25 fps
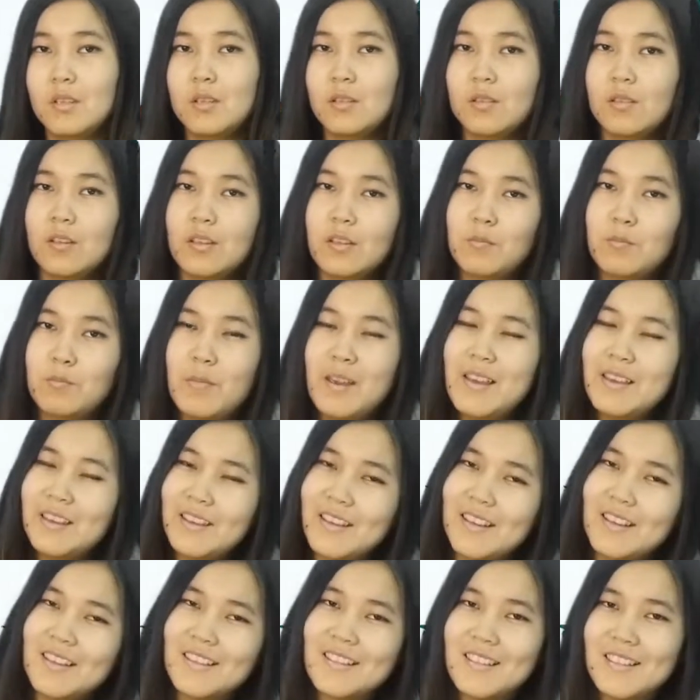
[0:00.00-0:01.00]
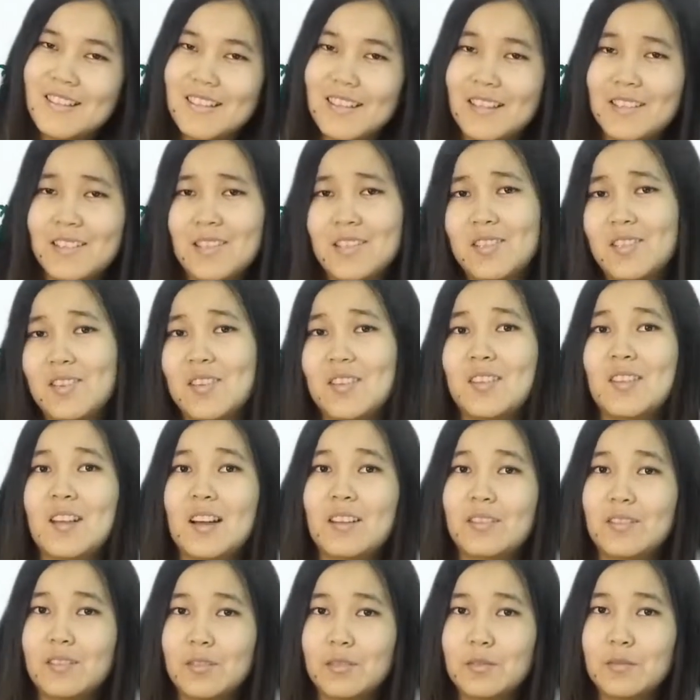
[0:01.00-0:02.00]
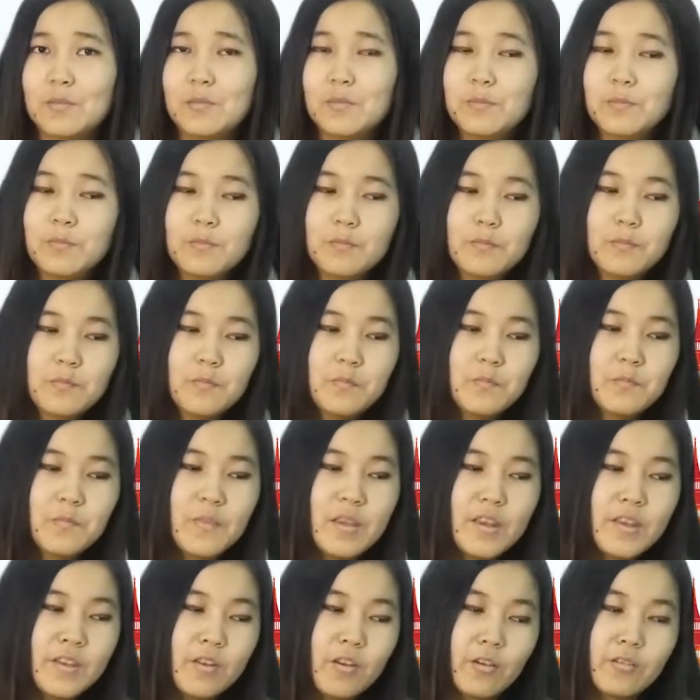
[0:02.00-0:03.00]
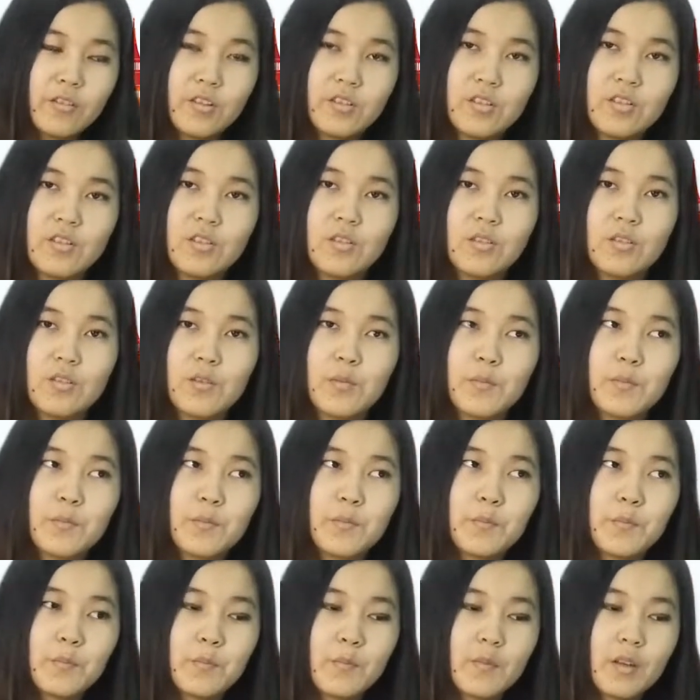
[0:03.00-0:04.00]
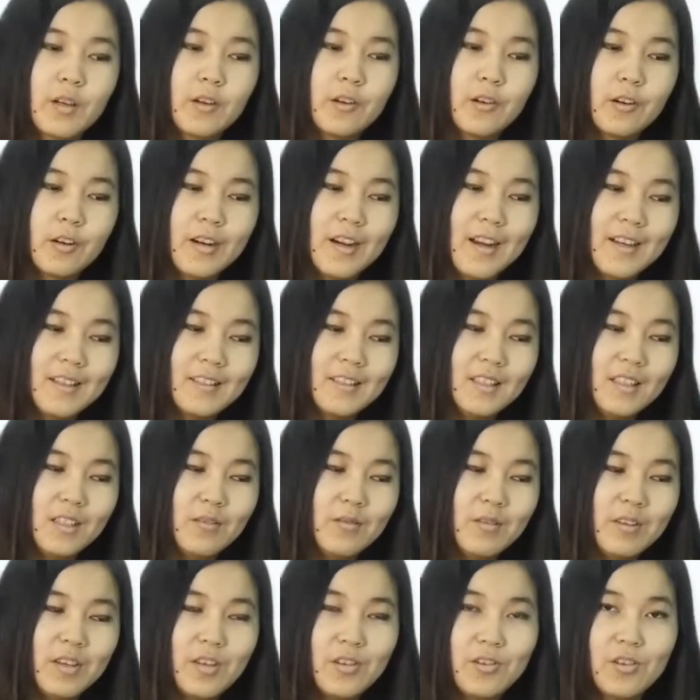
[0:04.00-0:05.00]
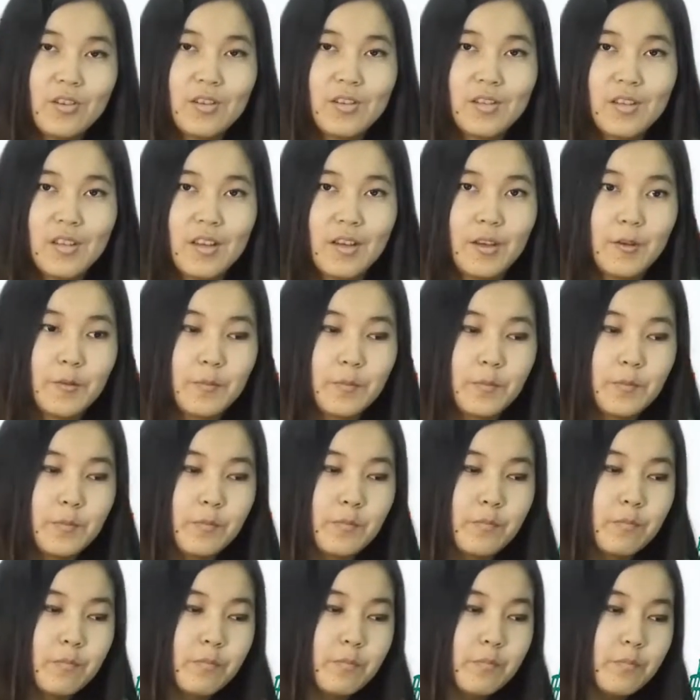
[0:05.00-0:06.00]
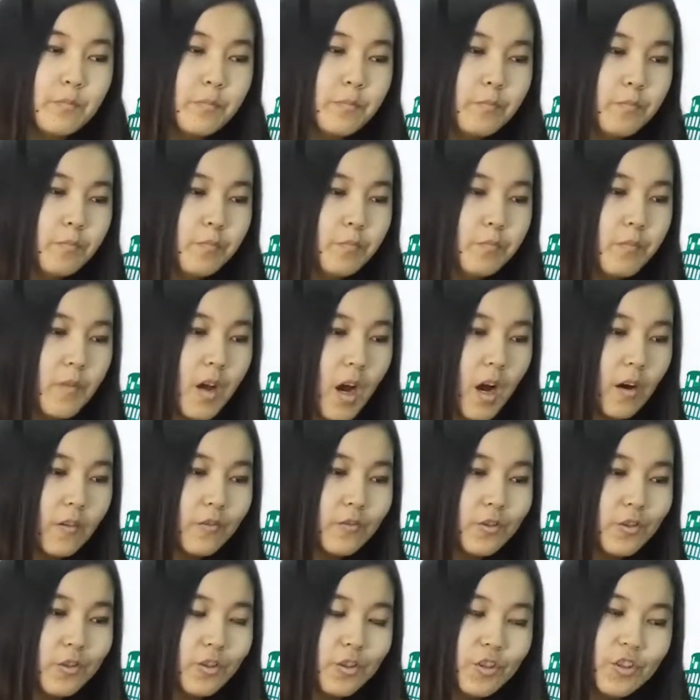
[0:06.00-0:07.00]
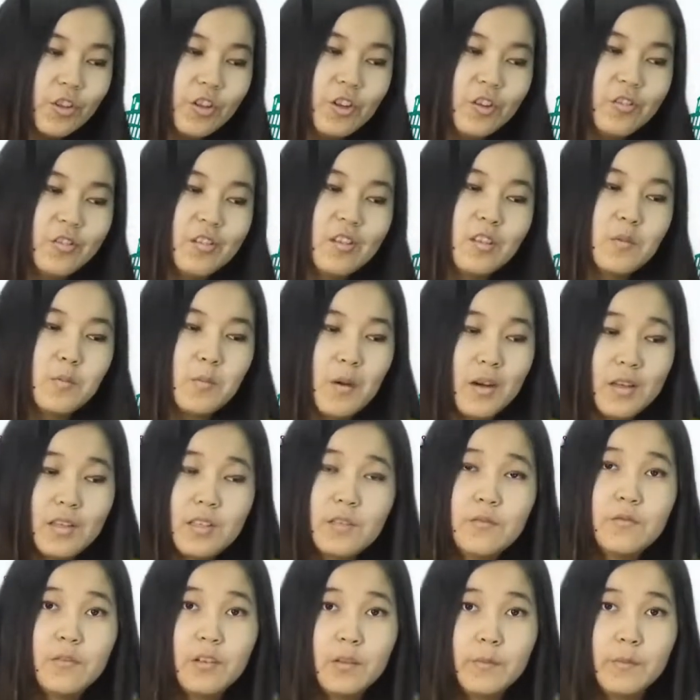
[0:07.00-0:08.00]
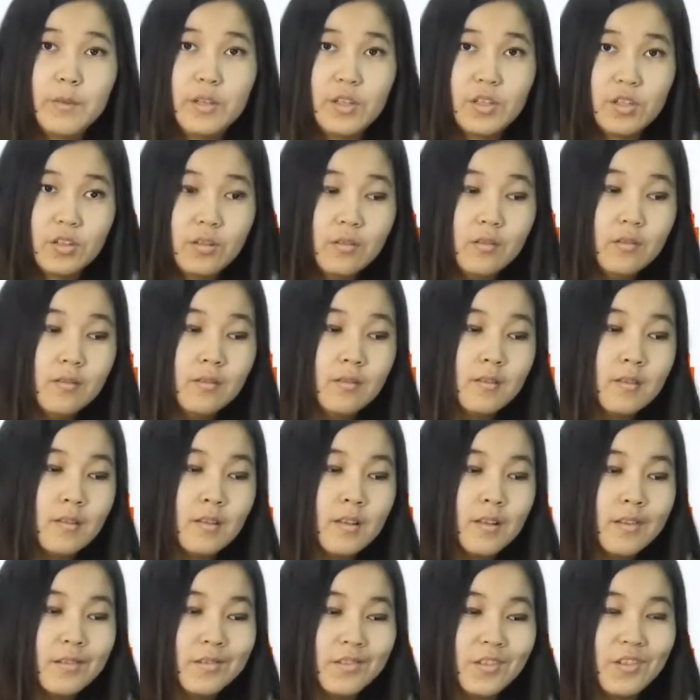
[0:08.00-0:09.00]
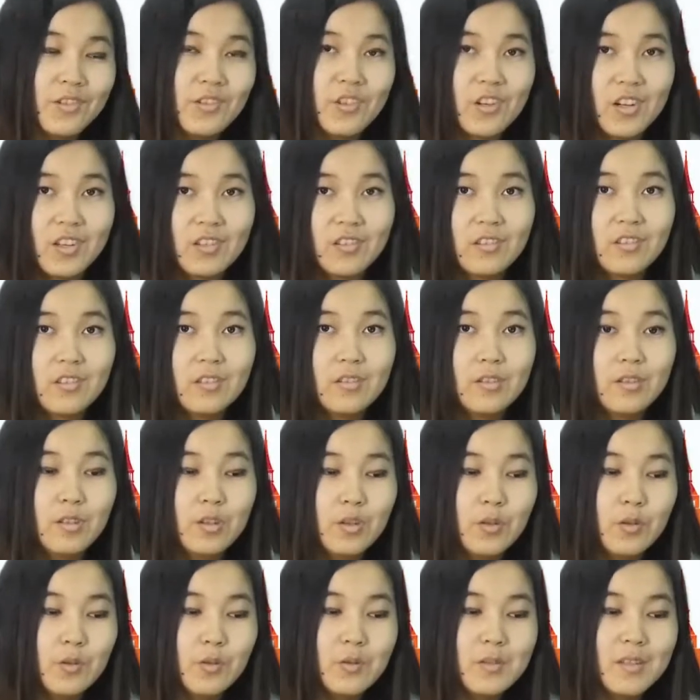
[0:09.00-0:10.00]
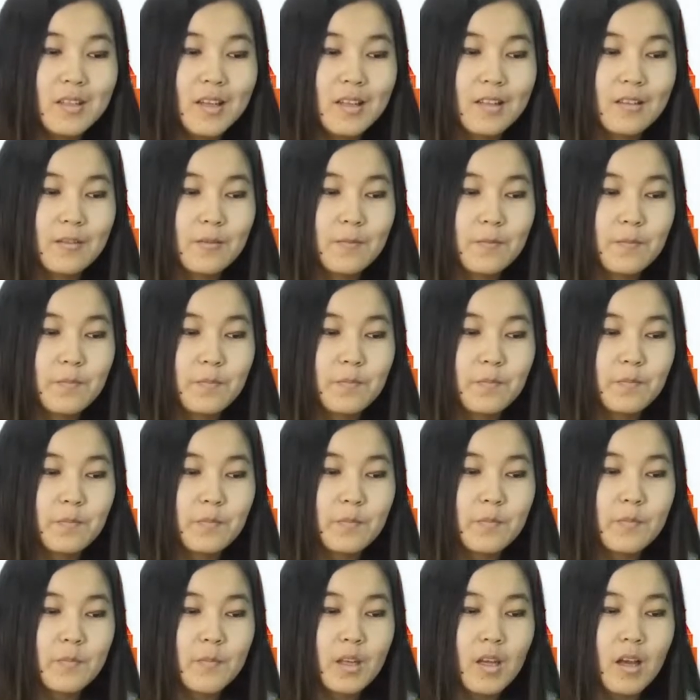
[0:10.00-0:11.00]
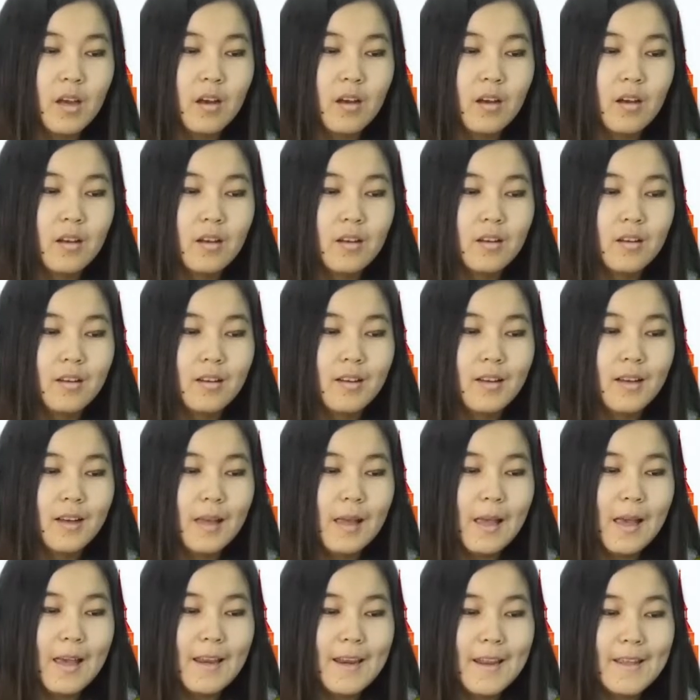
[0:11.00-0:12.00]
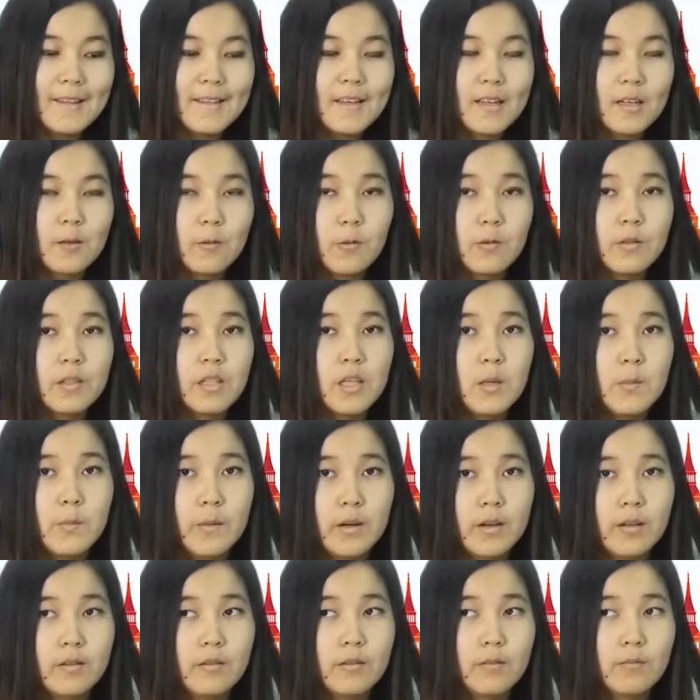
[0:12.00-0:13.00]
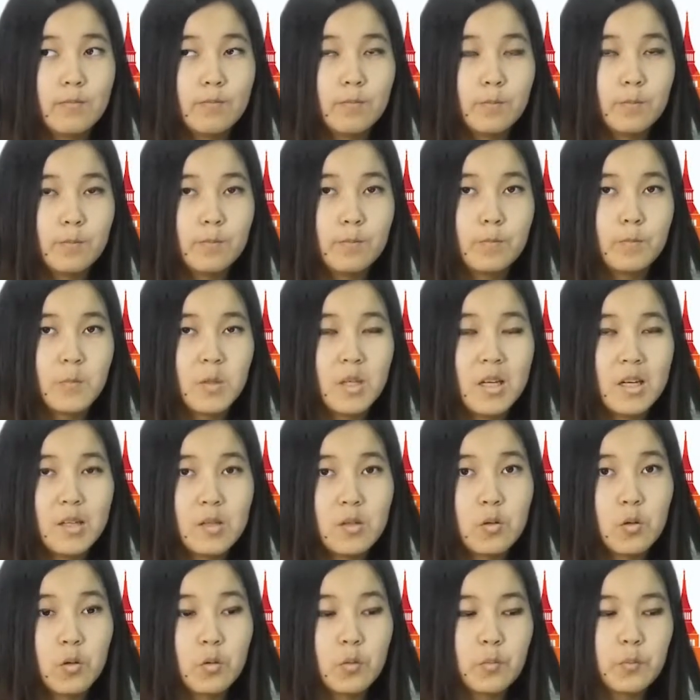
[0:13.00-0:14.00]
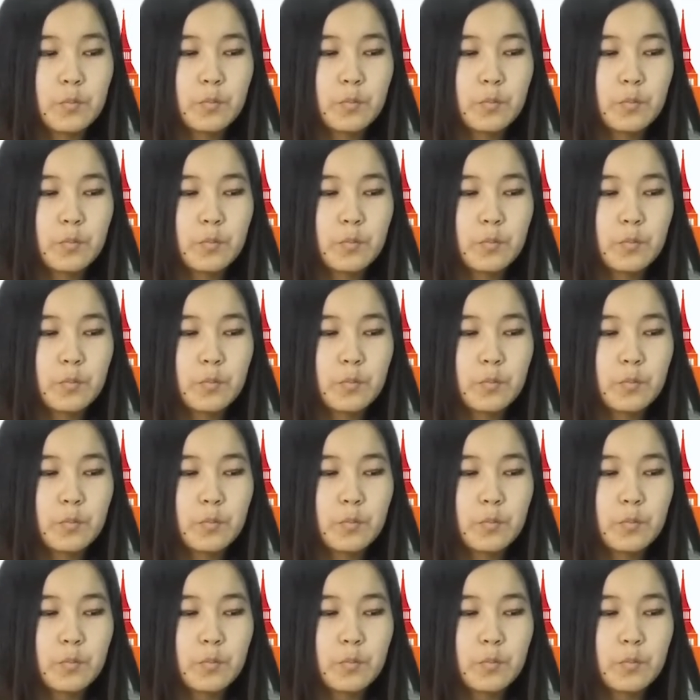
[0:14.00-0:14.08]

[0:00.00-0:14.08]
and making the sentence redundant. In order to correct it, we can just say, after hearing the spy's information, the general knew that an attack was imminent. That is all.